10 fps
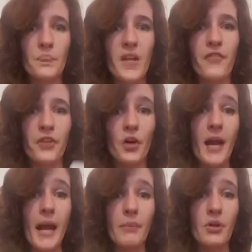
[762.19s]
if you're
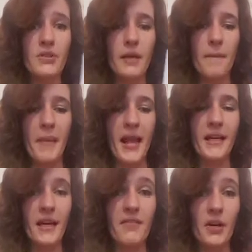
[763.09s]
able to
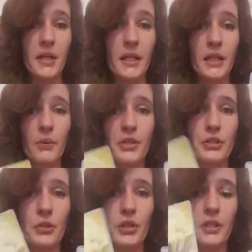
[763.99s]
make it very clear what
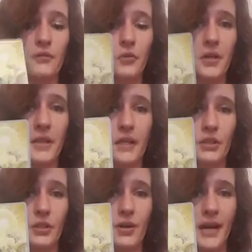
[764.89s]
you're looking for,
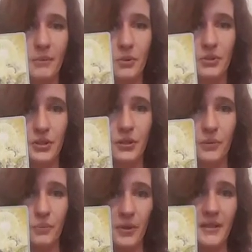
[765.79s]
then you're able
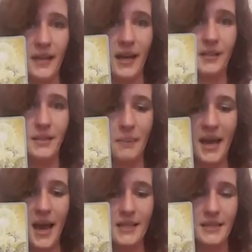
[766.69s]
to bring that to
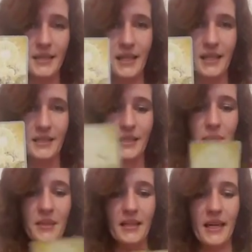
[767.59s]
pass. It is
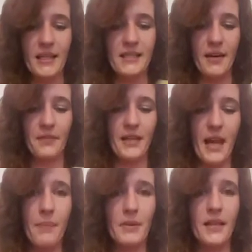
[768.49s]
something that can definitely
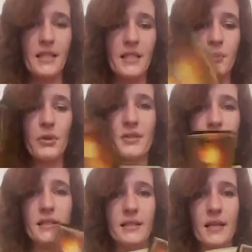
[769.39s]
happen. Like, this
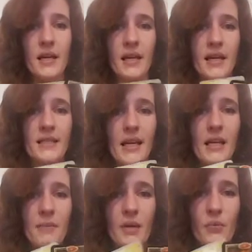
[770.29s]
person is going
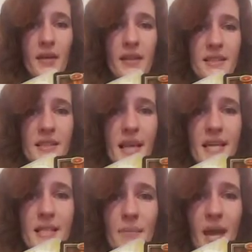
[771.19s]
to be willing to
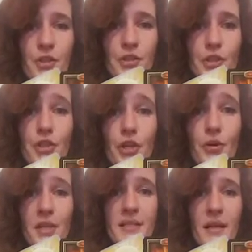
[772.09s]
take some action to show
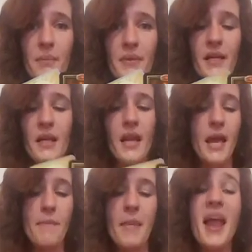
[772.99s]
you something.
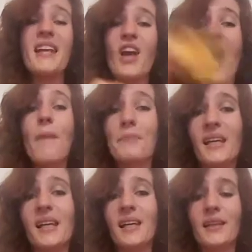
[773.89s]
It may not
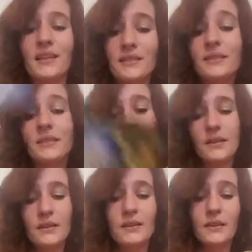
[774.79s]
be
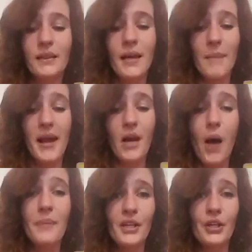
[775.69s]

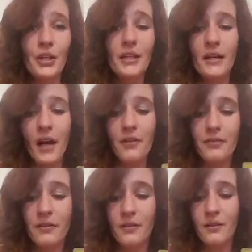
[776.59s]
good enough,